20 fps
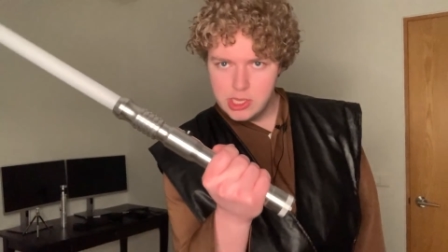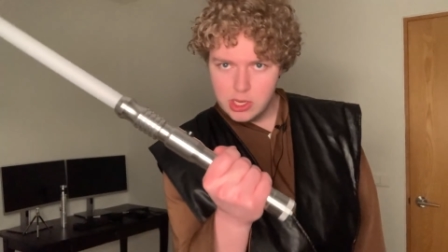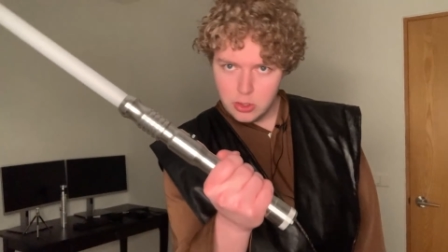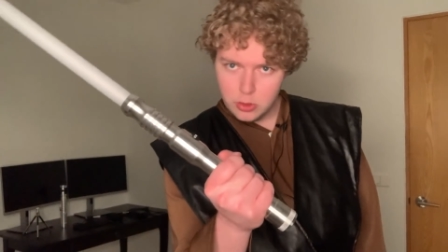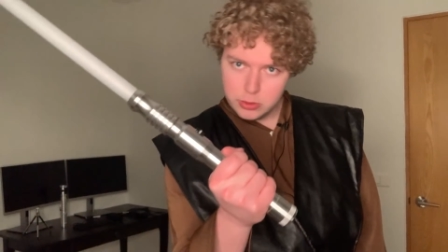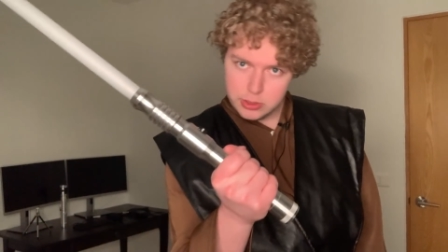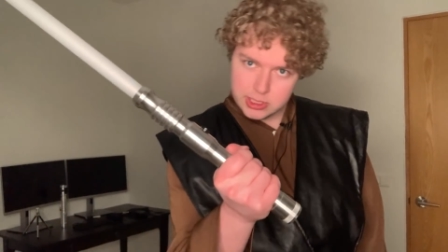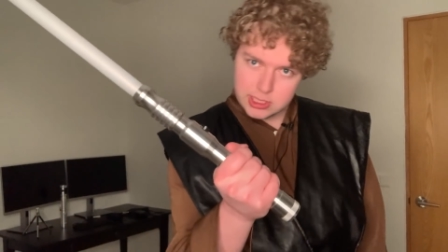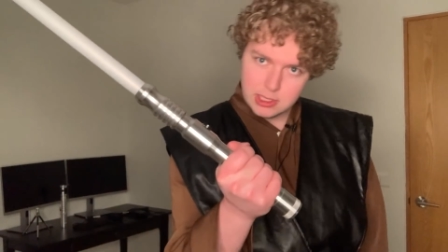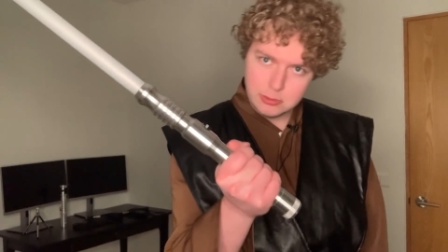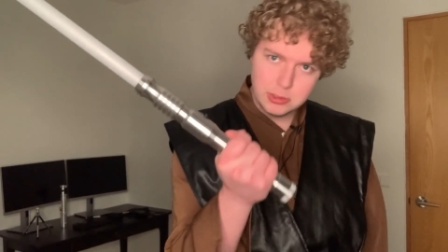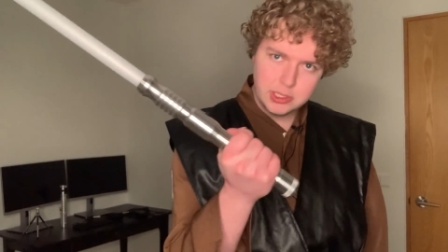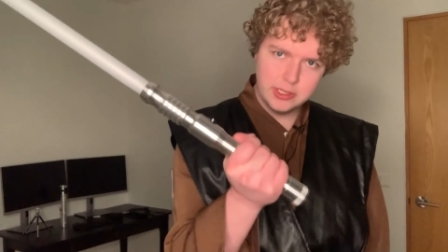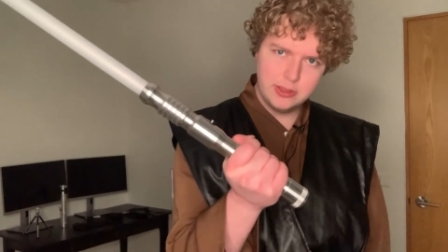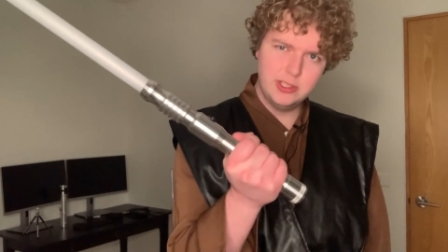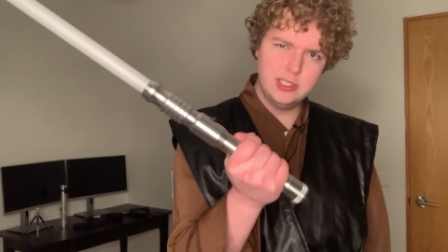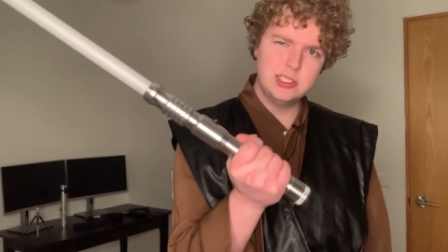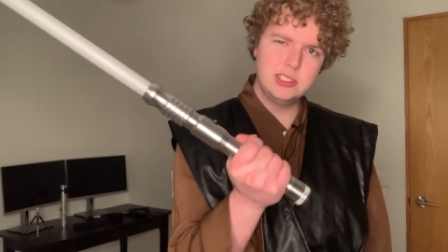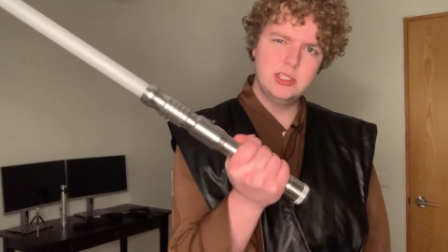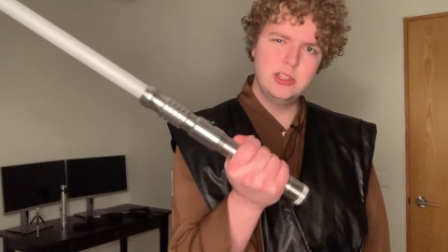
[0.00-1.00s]
they hold the saber
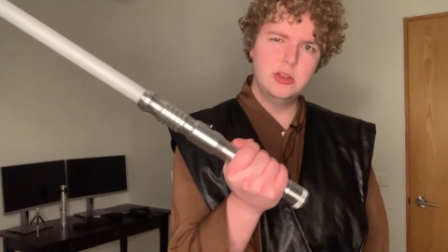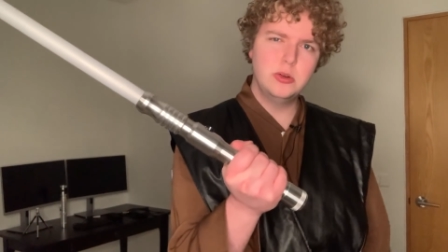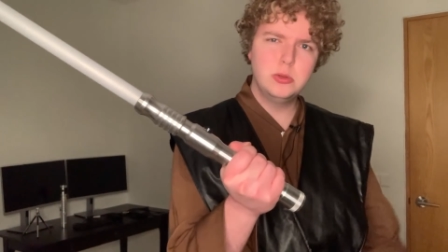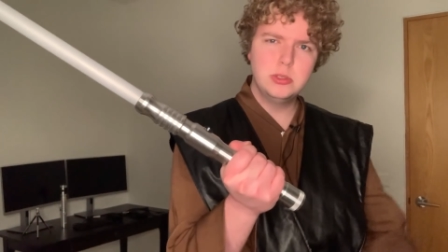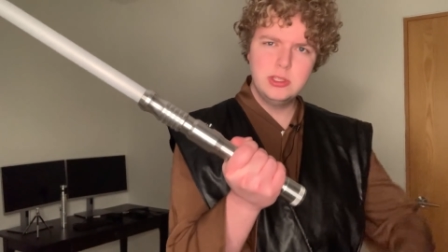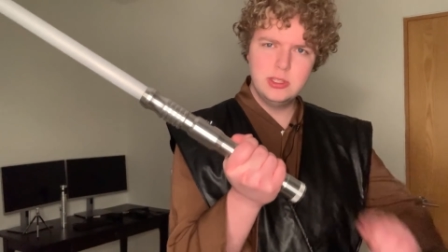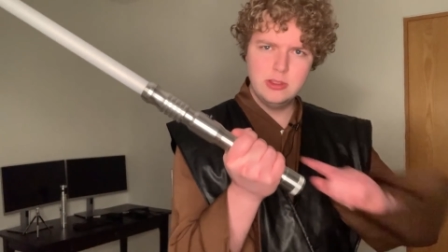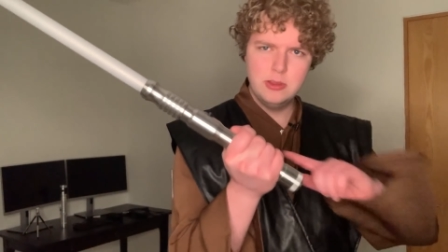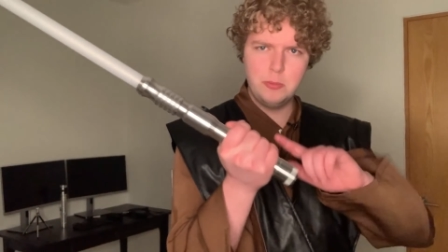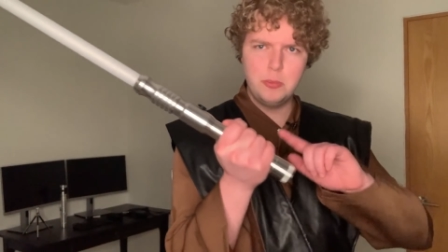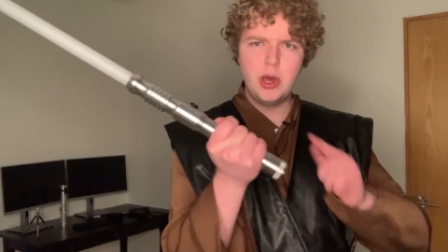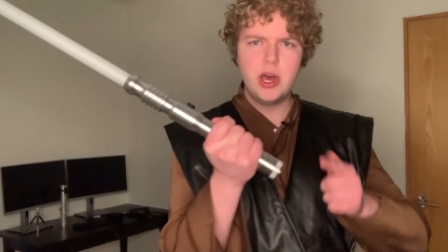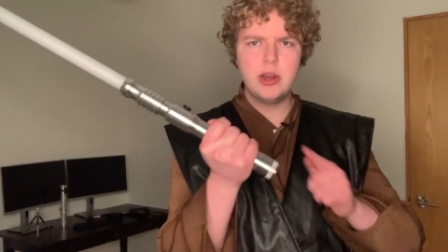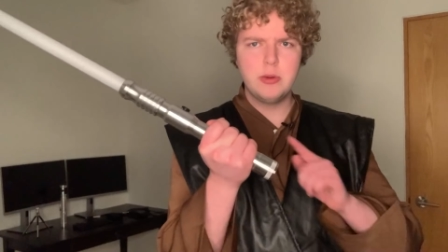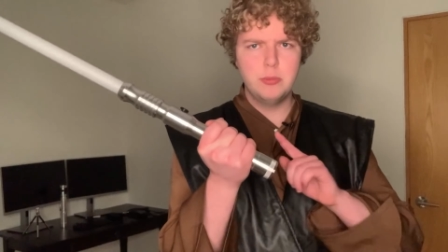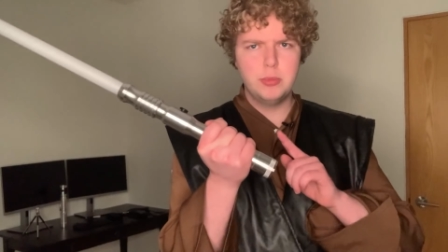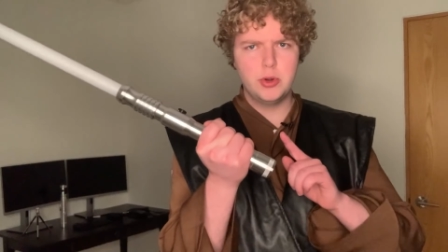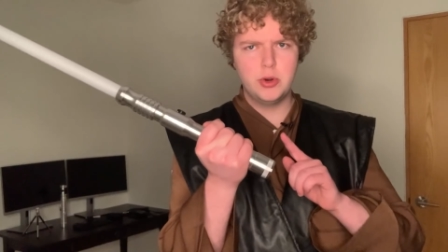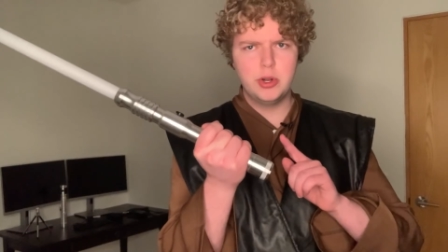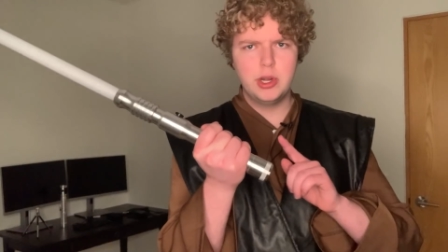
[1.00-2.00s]
like this. They hold the
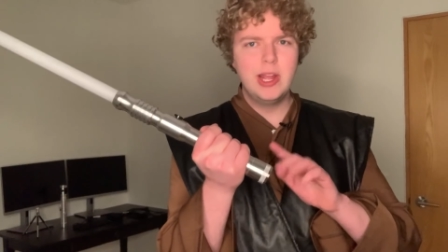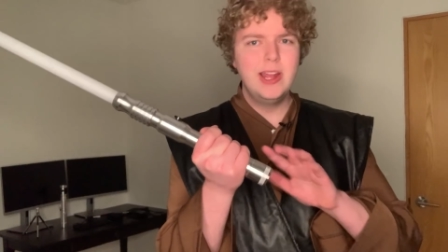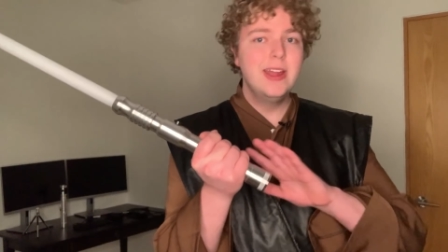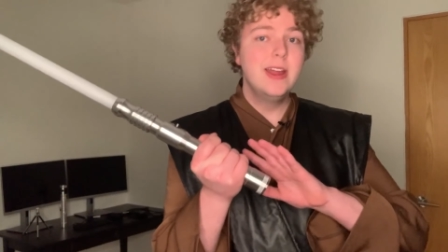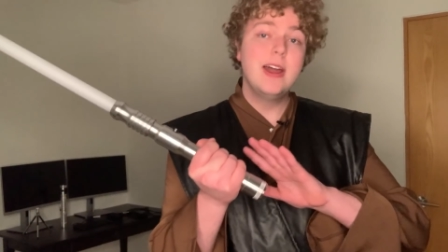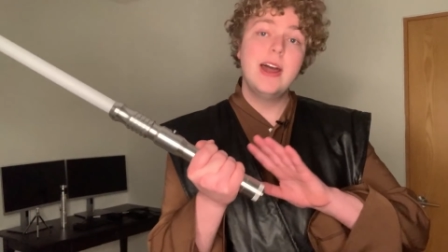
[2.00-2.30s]
bottom part.